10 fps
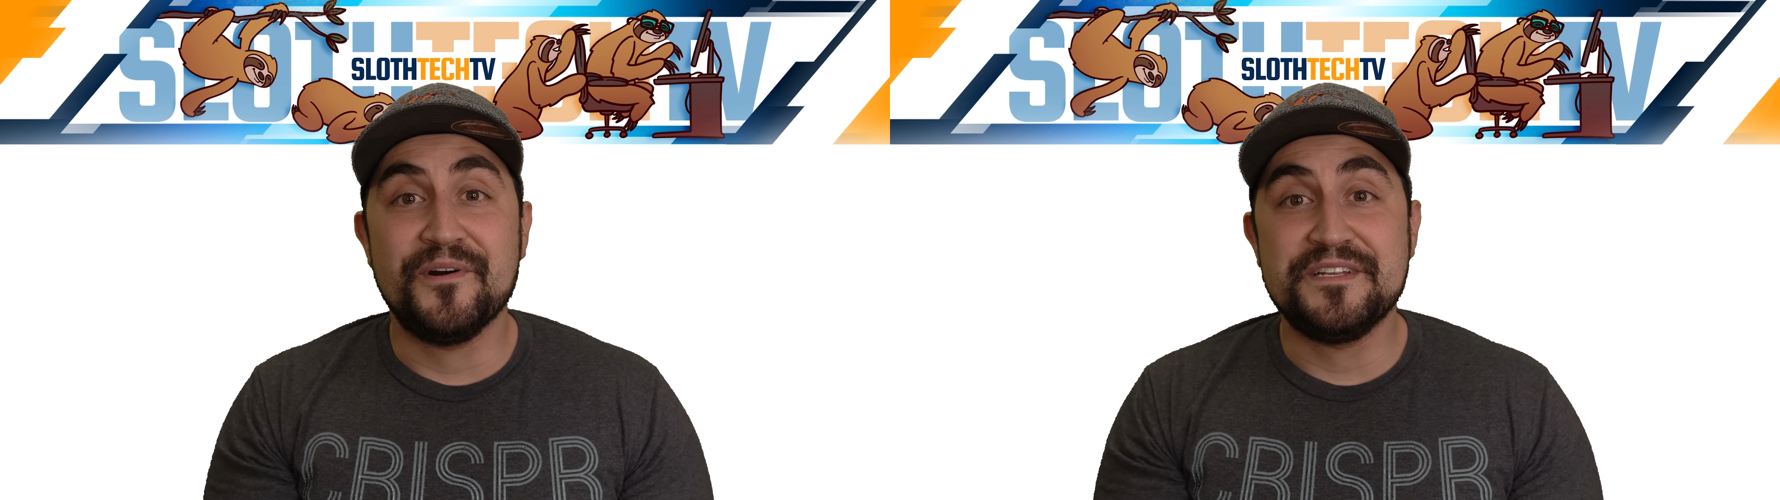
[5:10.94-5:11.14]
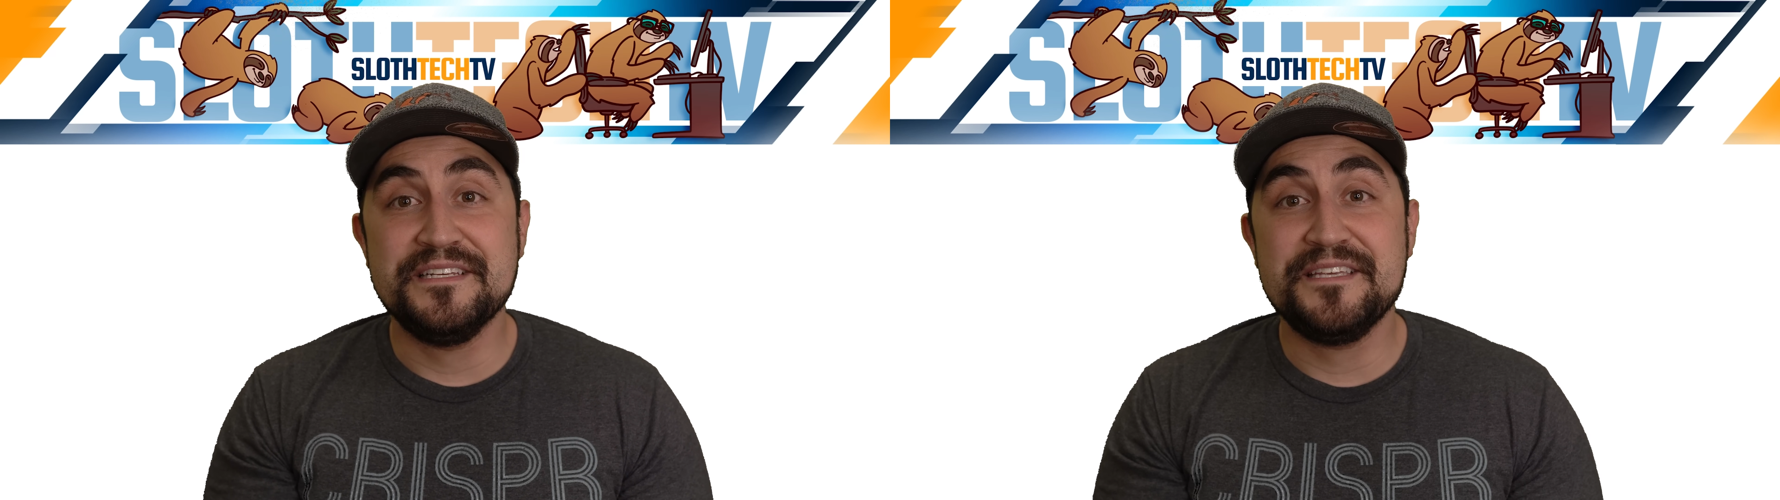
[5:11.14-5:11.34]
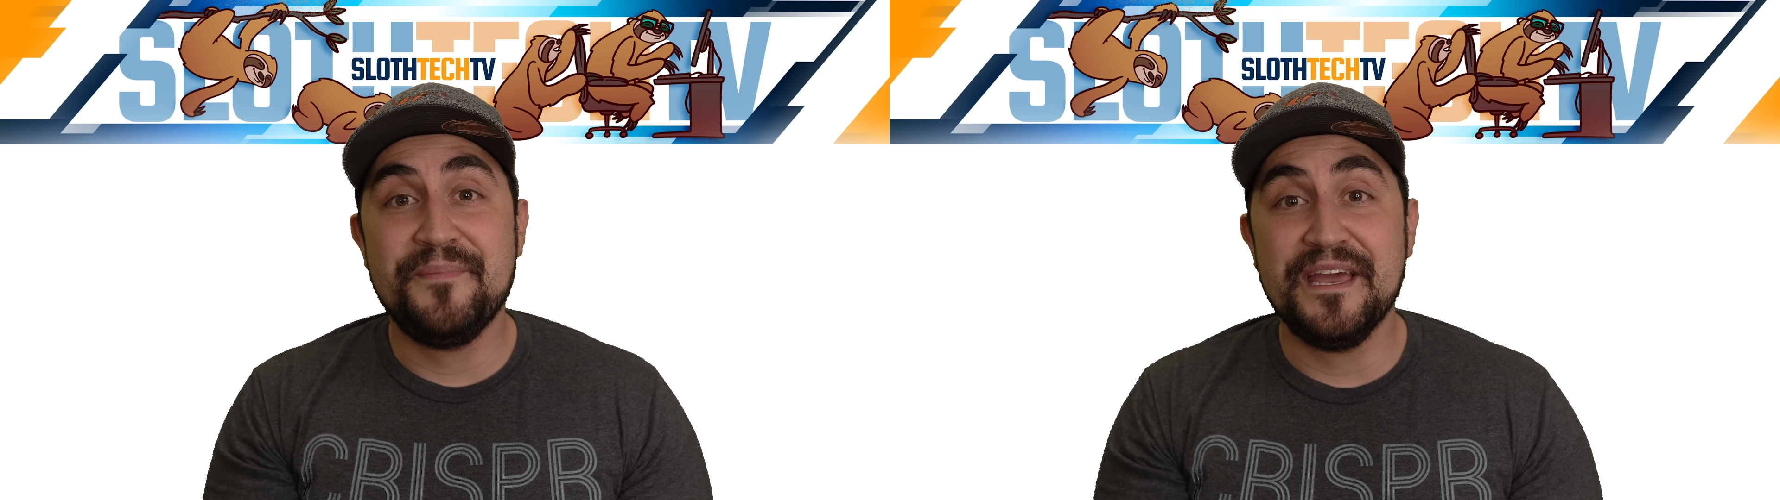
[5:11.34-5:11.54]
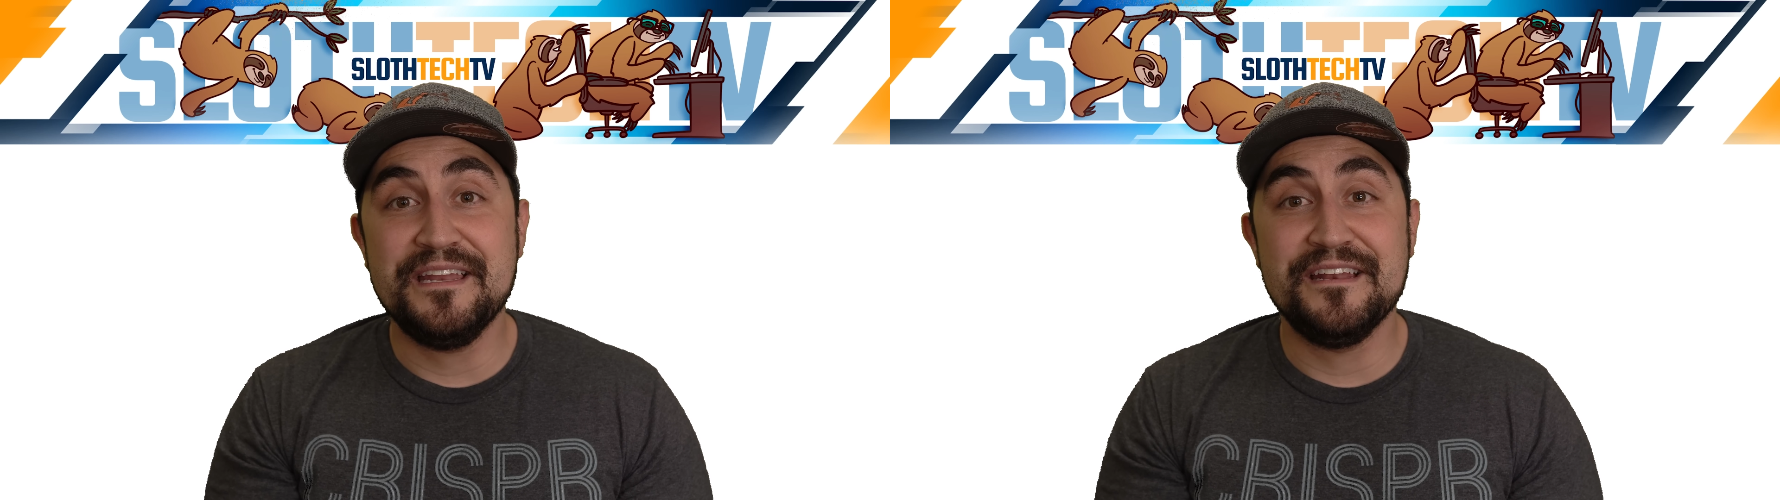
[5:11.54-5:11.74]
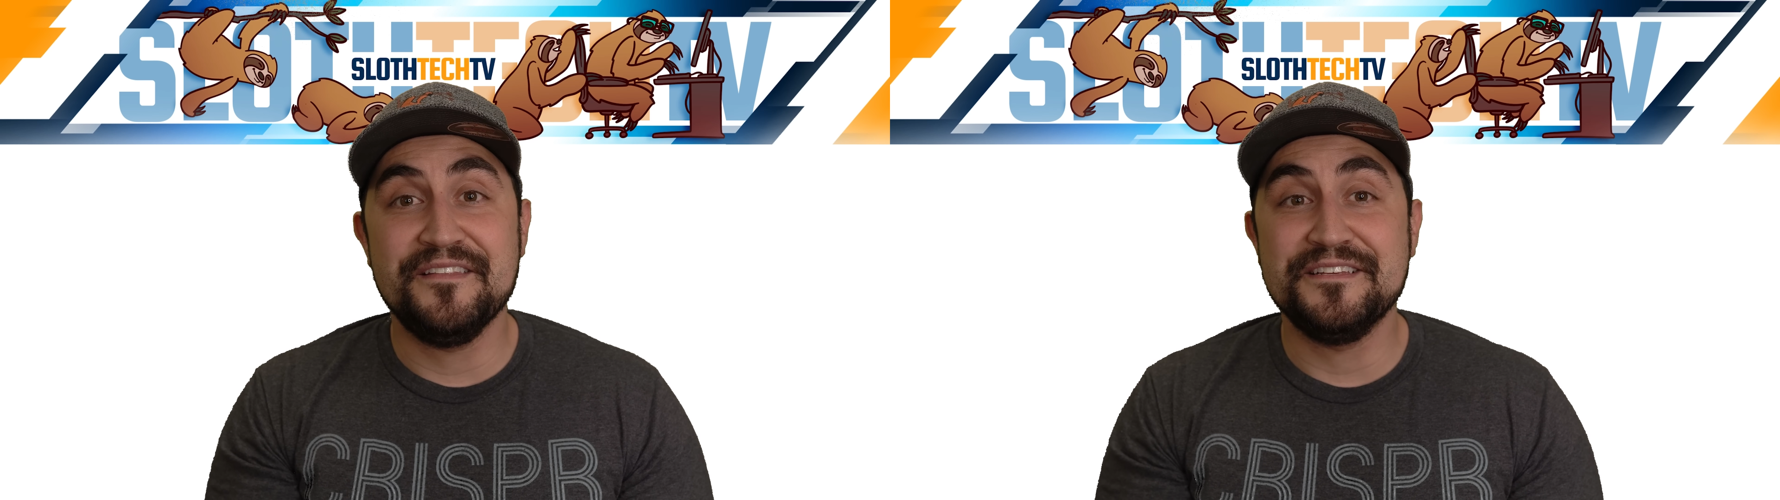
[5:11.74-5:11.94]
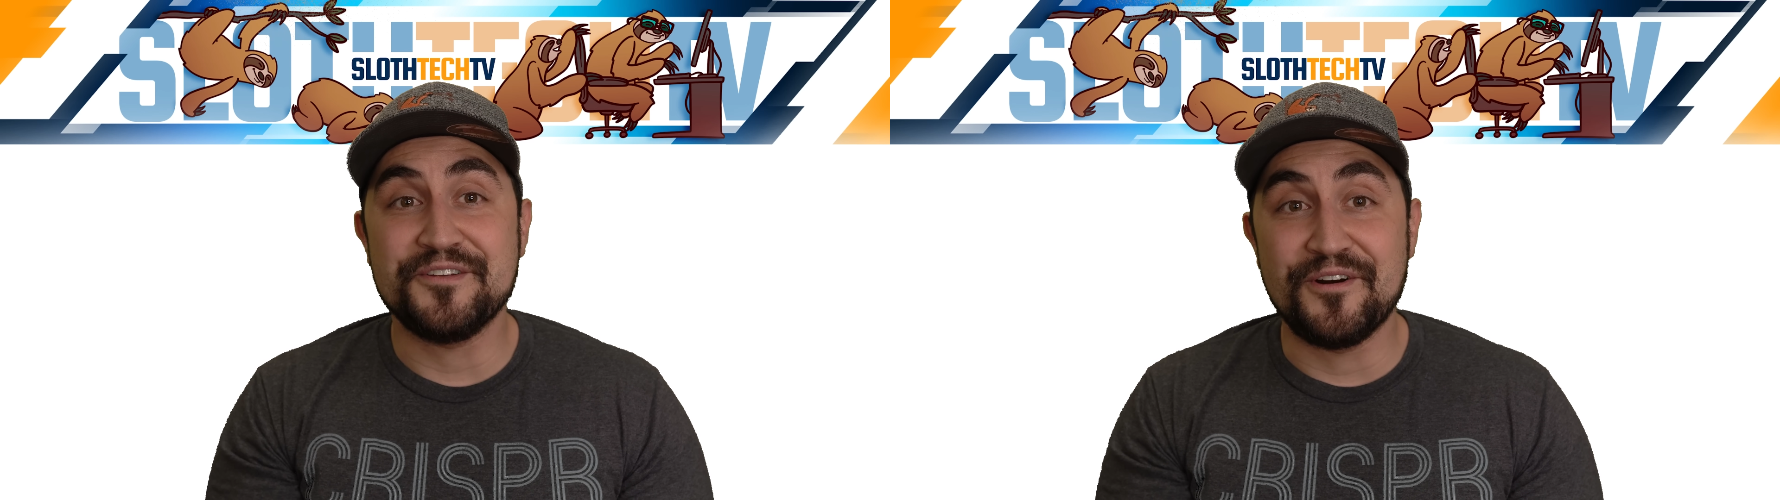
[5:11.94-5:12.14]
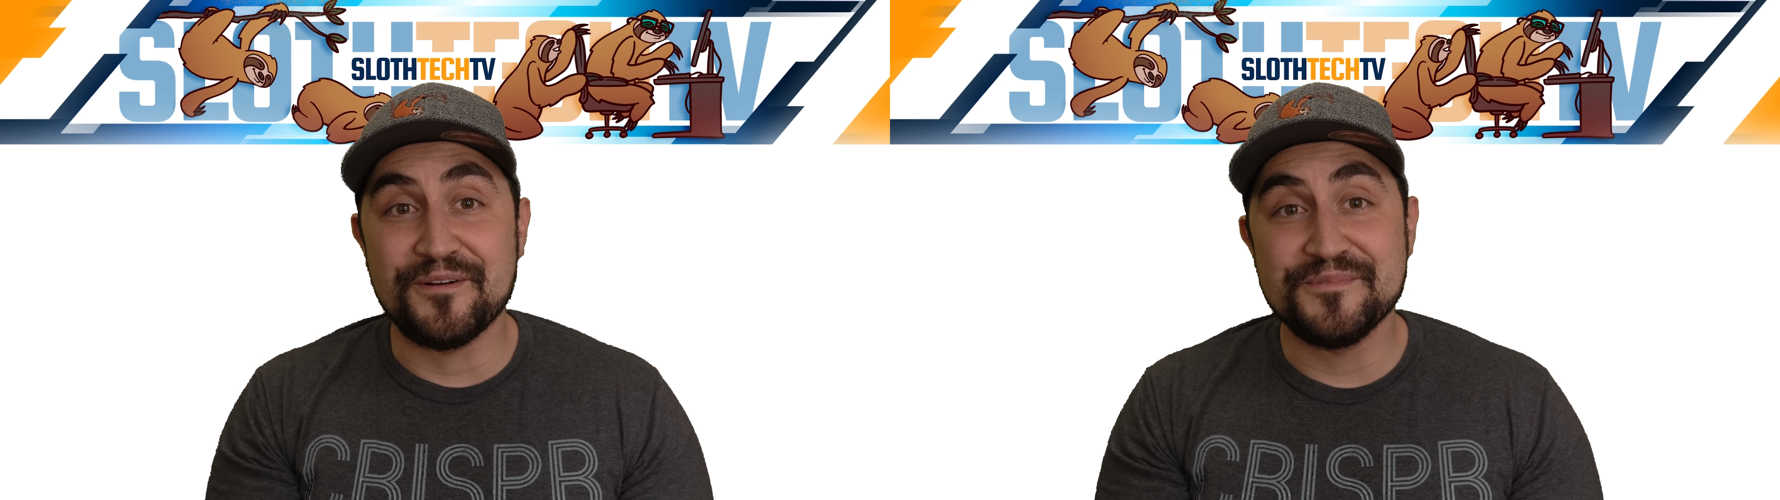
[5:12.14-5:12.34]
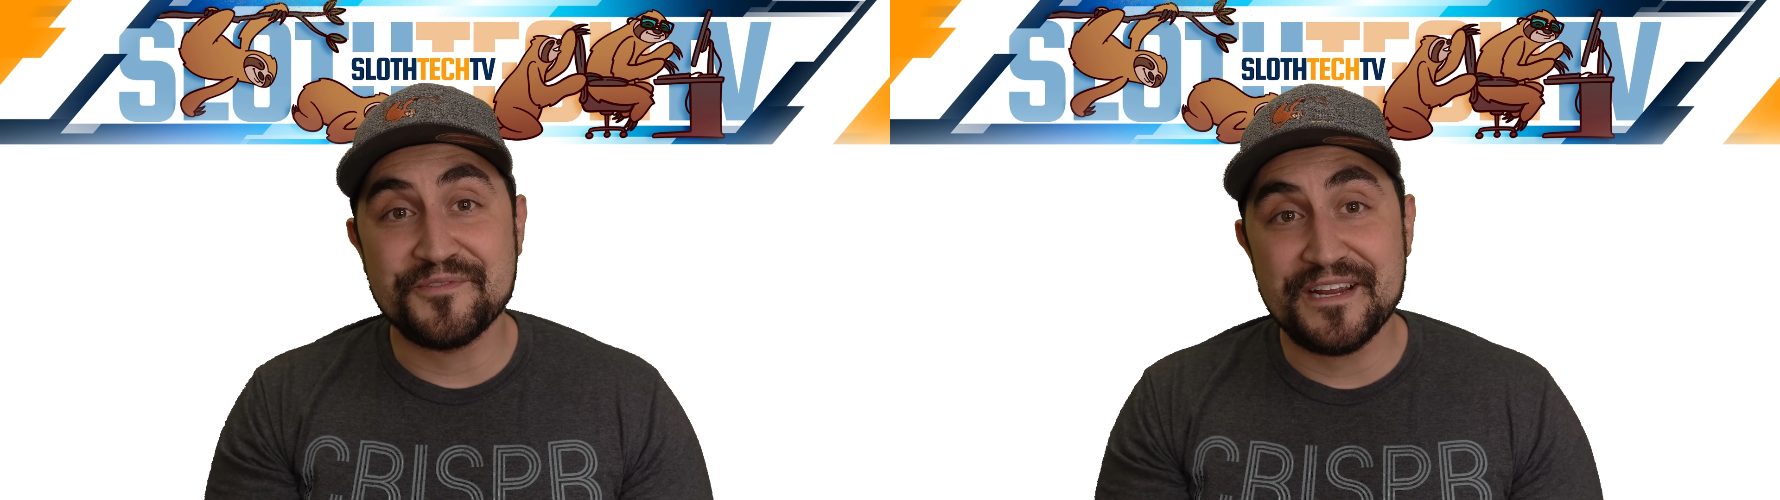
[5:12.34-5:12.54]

participating in this arms